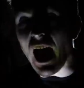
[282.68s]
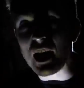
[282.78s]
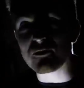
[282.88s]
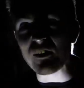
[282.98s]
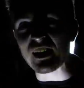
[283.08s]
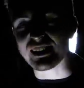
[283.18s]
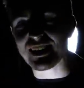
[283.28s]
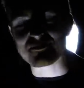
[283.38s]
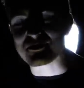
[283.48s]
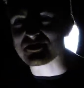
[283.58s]
I fail.
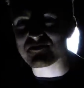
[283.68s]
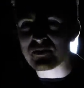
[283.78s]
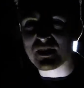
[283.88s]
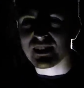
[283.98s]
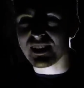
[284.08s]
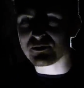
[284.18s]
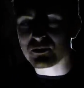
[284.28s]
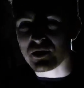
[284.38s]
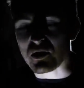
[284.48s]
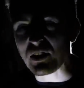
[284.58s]
Yeah, just
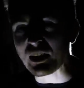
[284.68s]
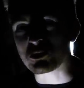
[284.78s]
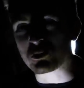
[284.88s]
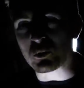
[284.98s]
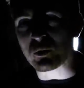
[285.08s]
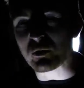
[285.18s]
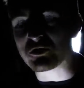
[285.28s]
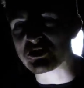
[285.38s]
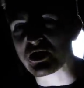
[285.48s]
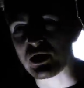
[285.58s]
the thing is, we,
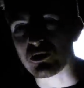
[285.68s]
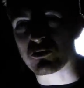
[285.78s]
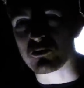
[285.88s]
we just signed